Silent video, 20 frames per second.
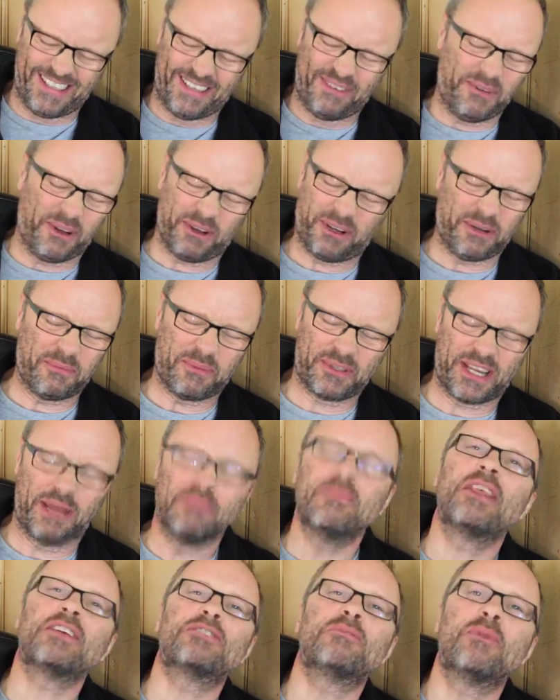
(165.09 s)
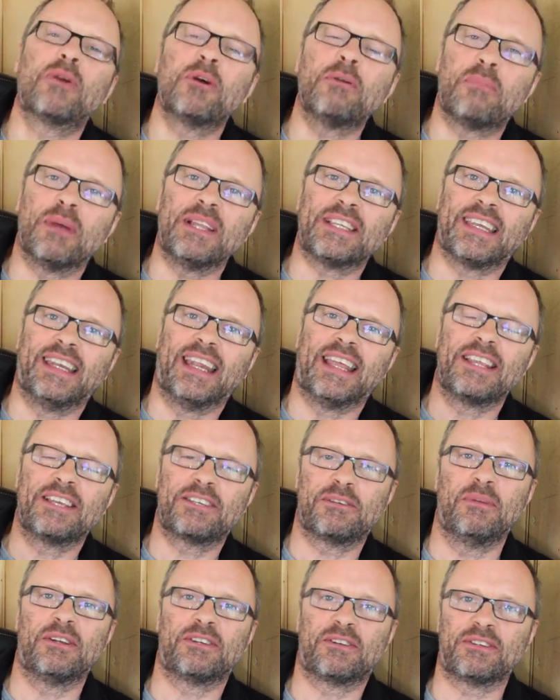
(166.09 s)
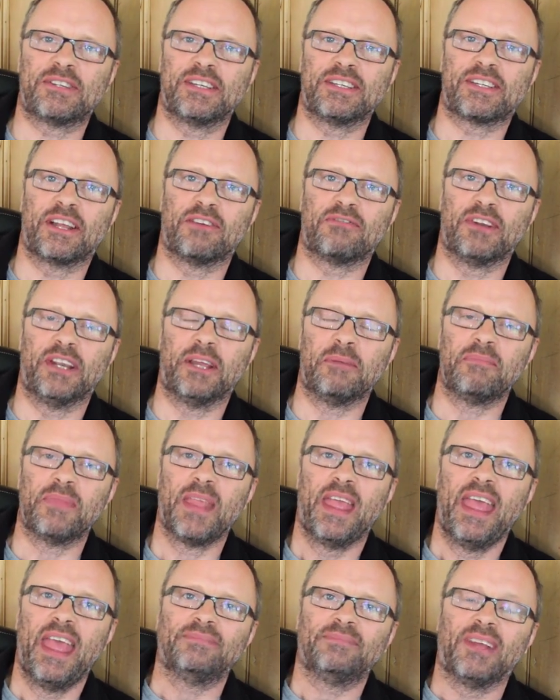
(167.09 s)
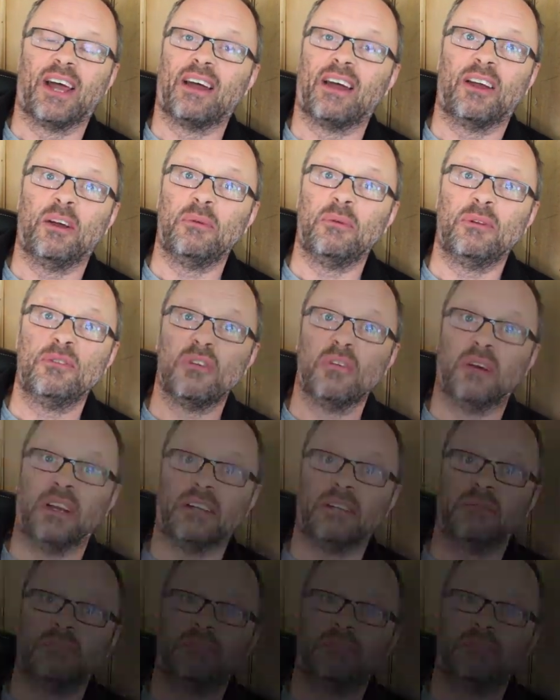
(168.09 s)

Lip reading: I'm not going to pretend, but there's some good bits in it. There's some interesting stuff in it. I hope you enjoy it.